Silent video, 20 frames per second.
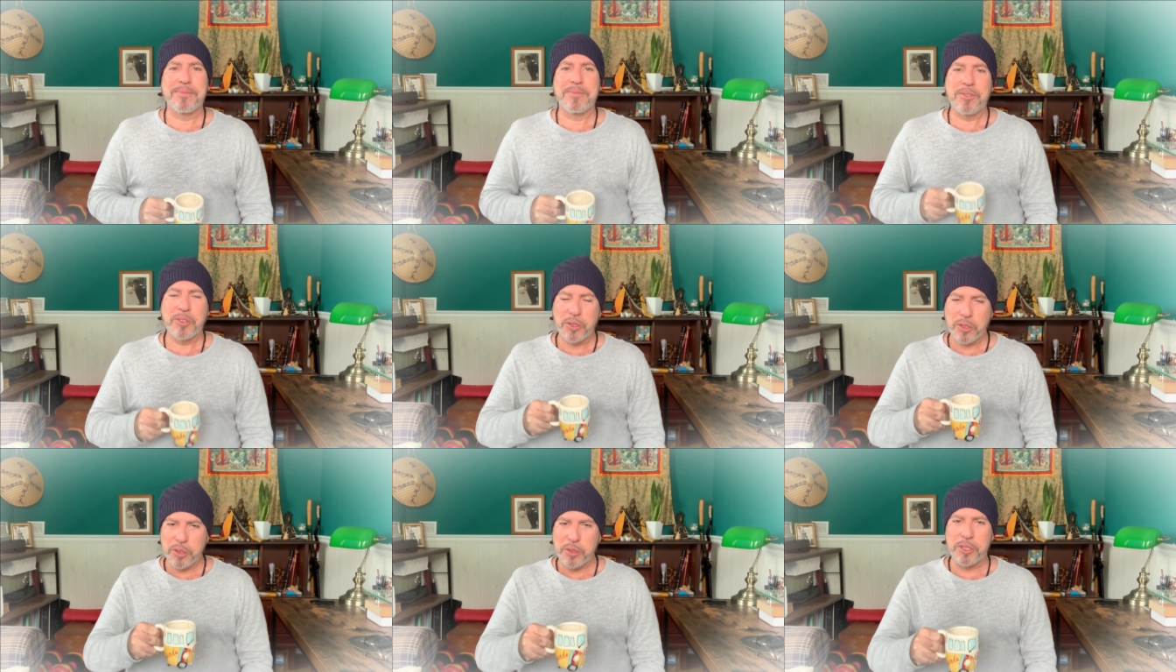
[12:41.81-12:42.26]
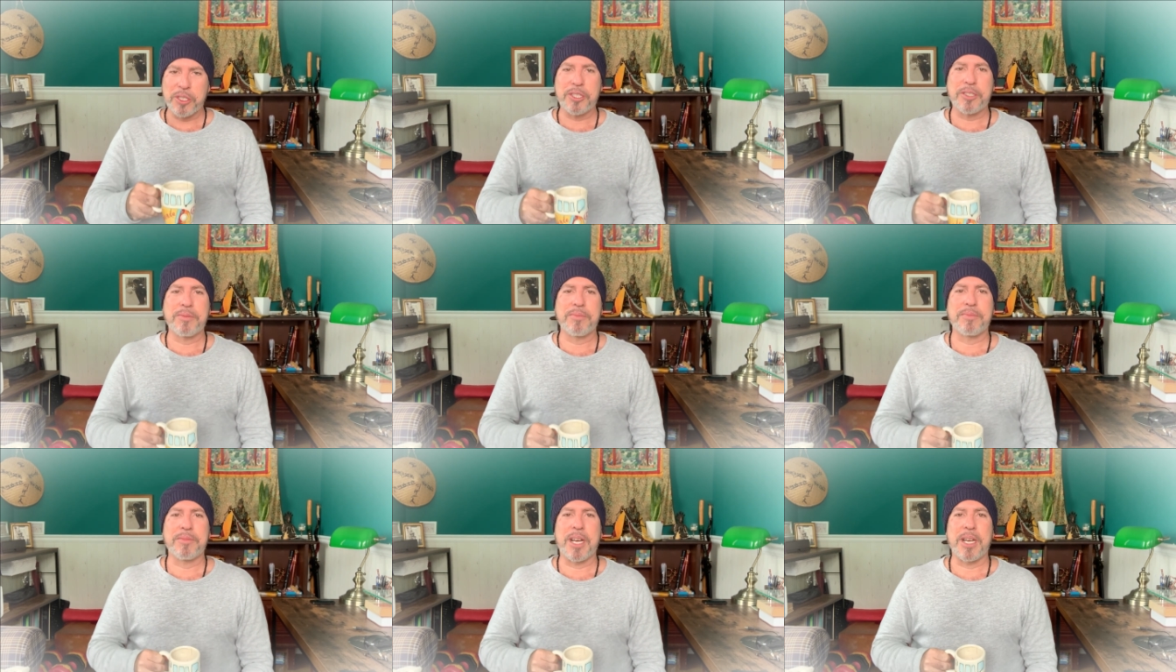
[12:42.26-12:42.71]

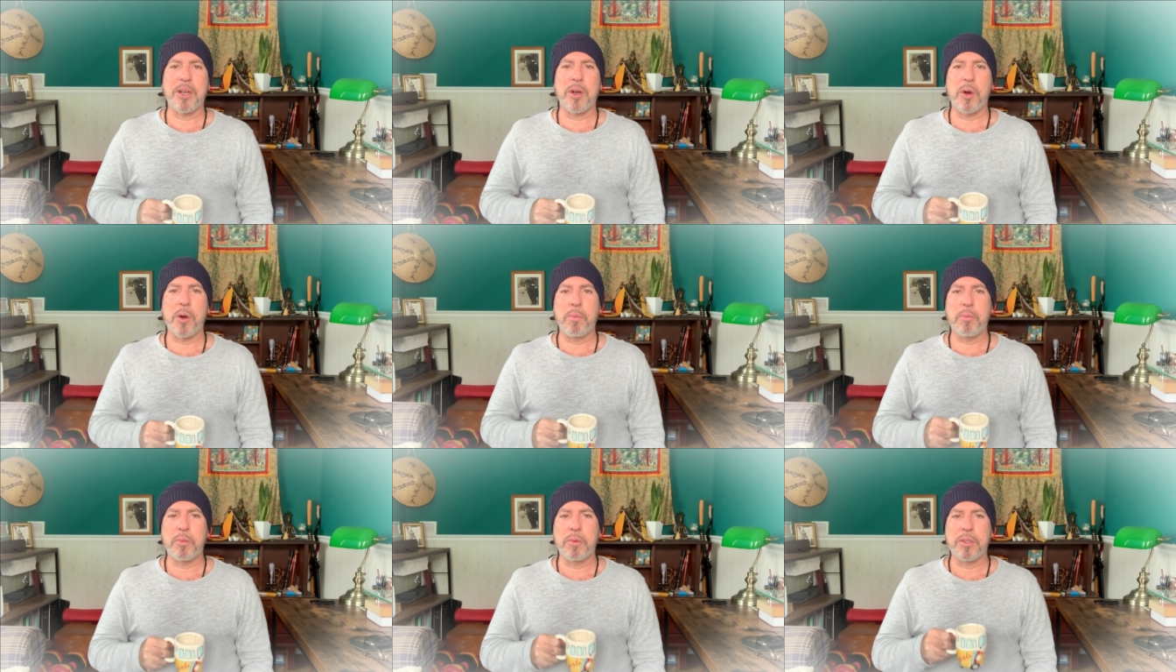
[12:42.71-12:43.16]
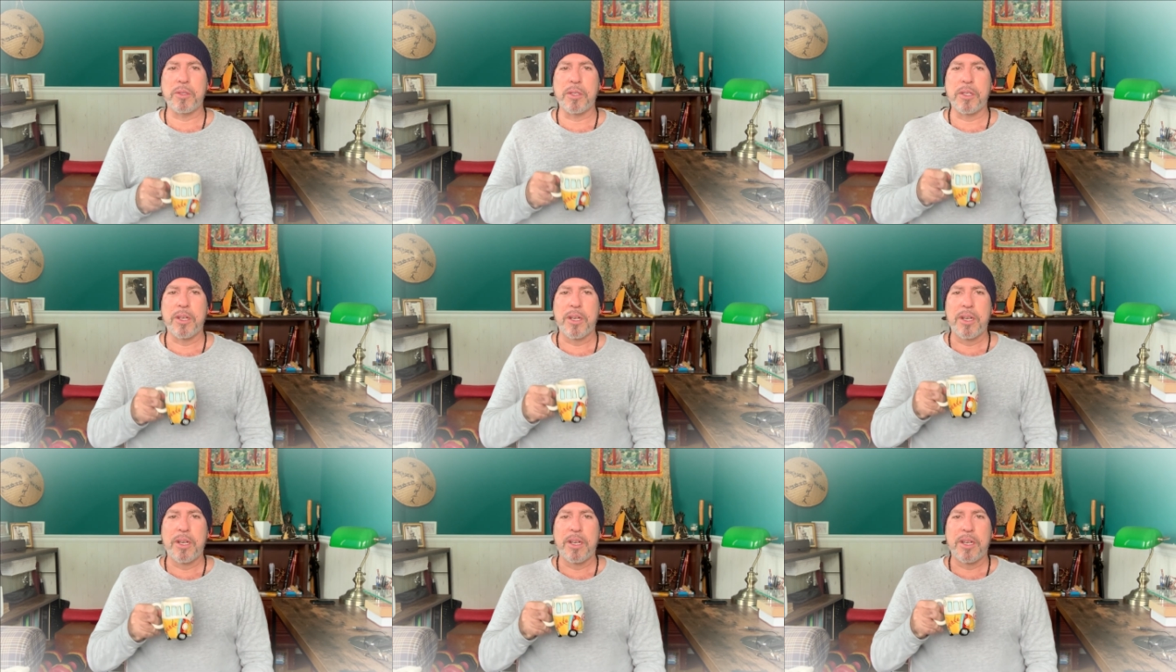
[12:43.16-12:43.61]
Sooner, I hope,
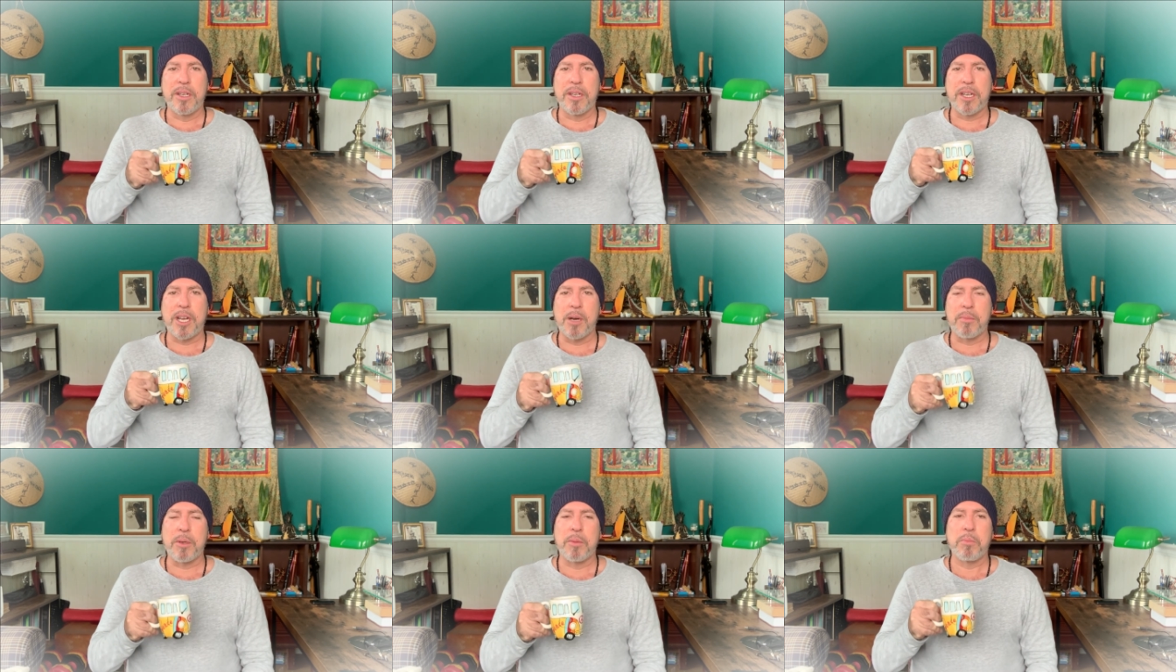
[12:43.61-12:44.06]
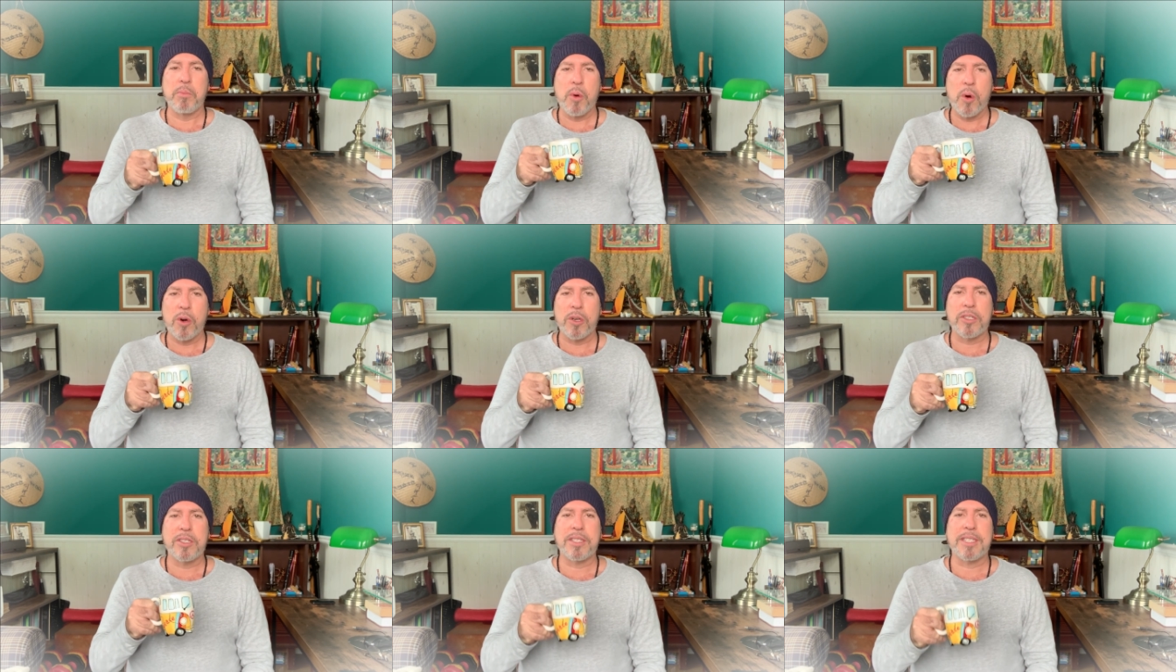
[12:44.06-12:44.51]
will come a
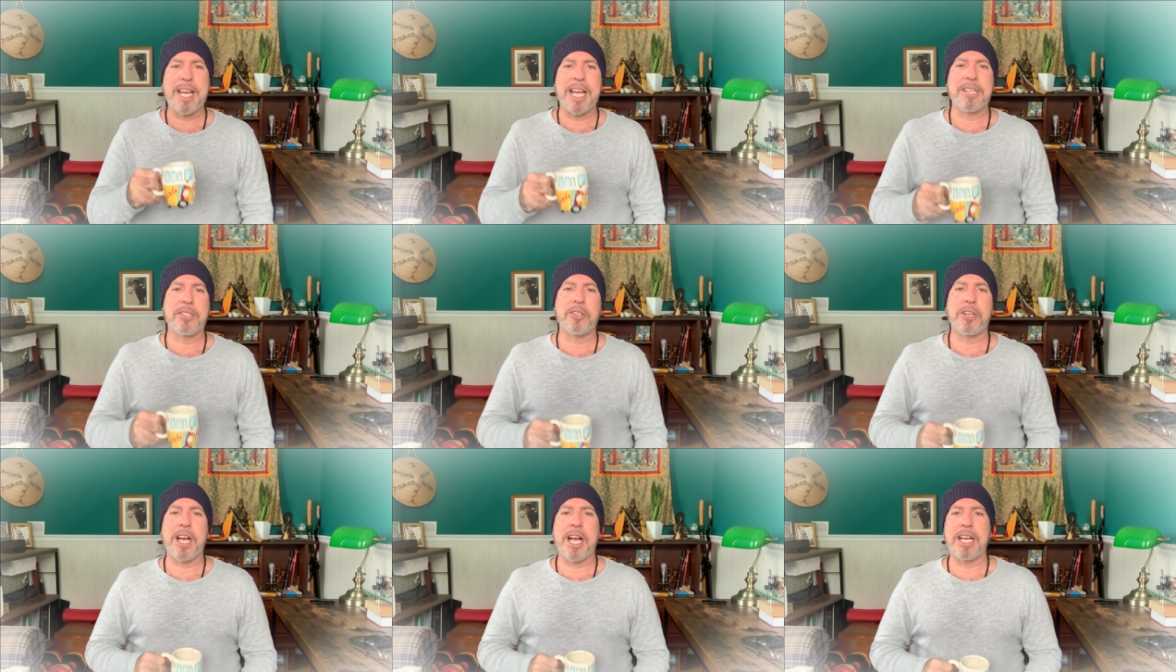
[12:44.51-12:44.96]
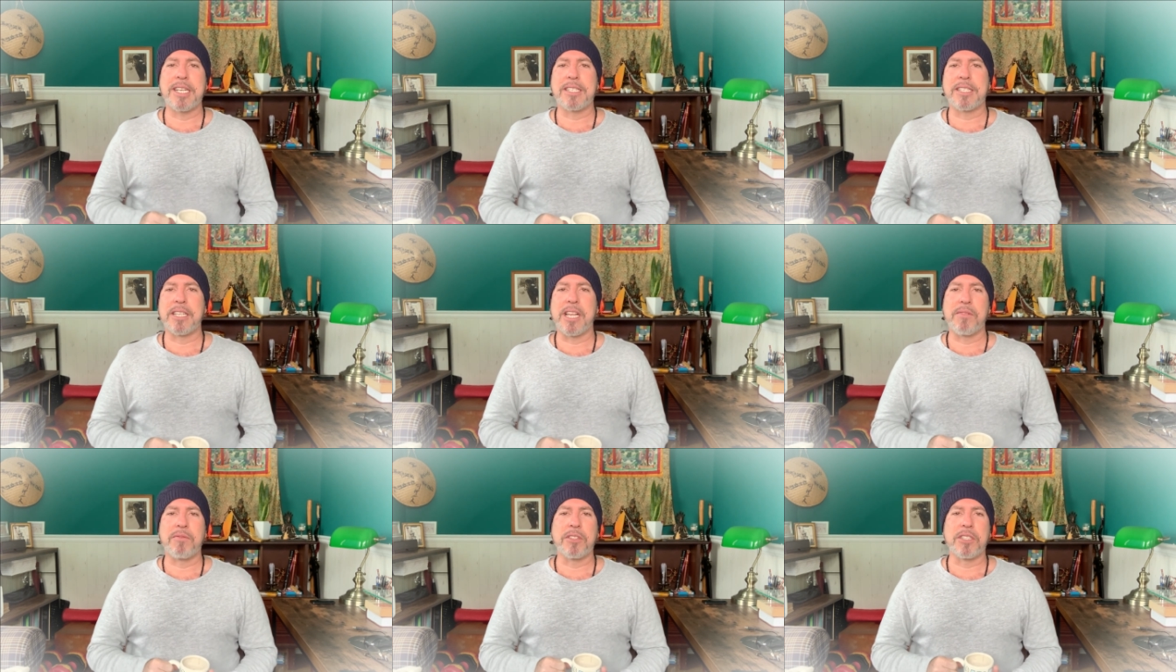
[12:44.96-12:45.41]
more
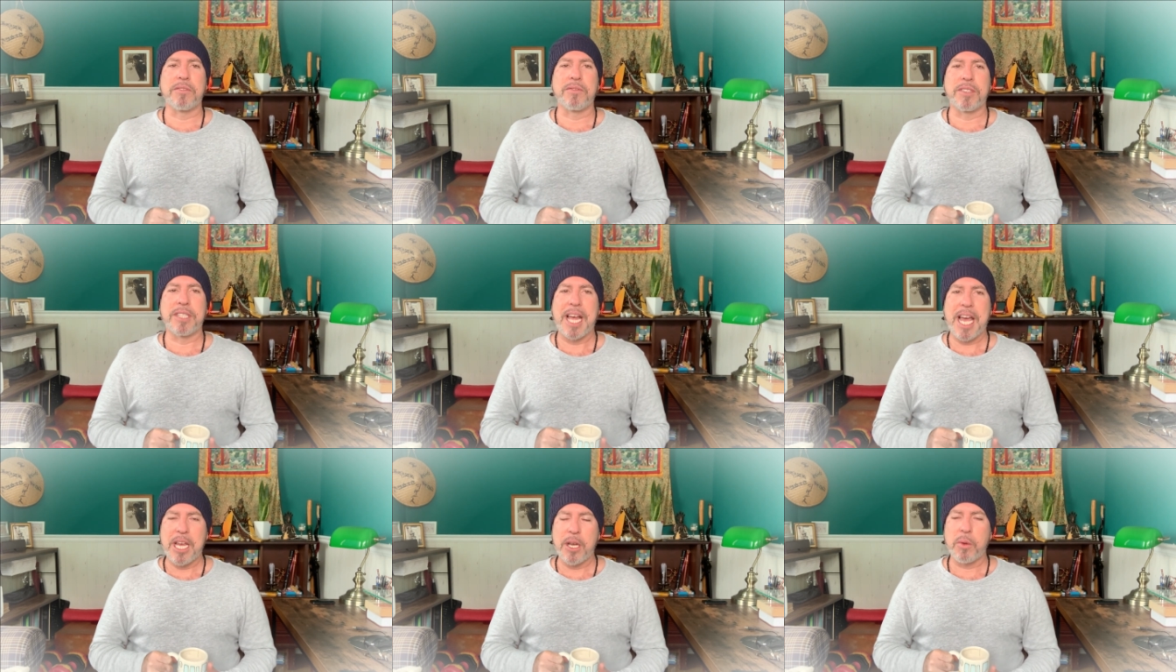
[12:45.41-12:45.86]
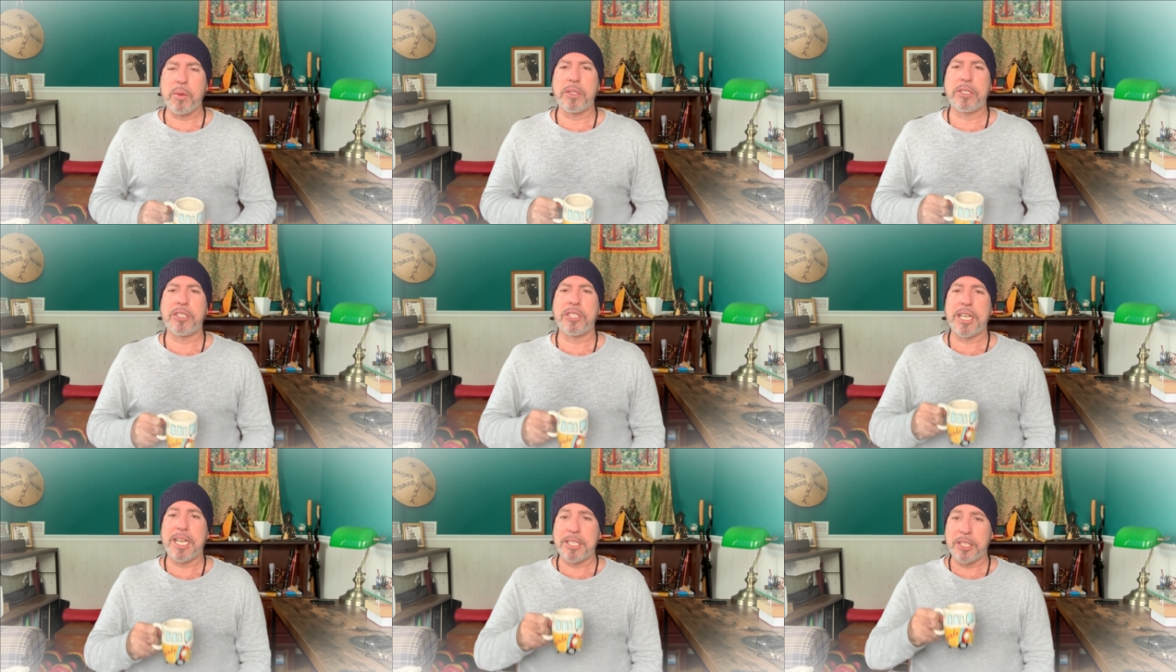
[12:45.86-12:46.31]
standardized level of
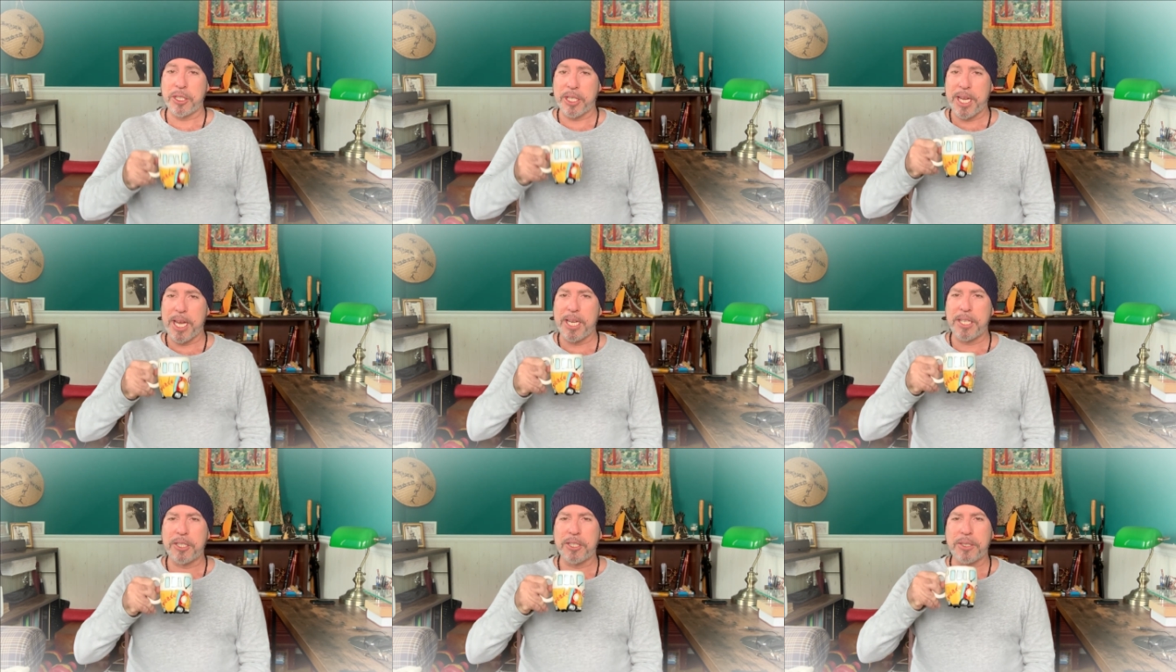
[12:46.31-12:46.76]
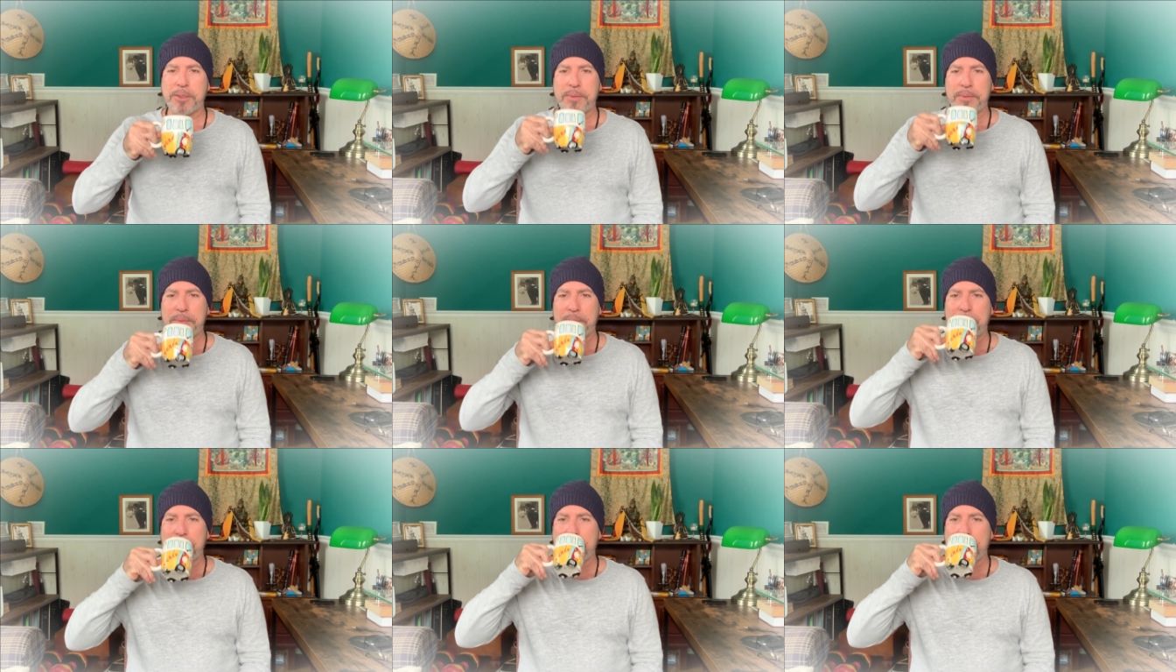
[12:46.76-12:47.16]
language and education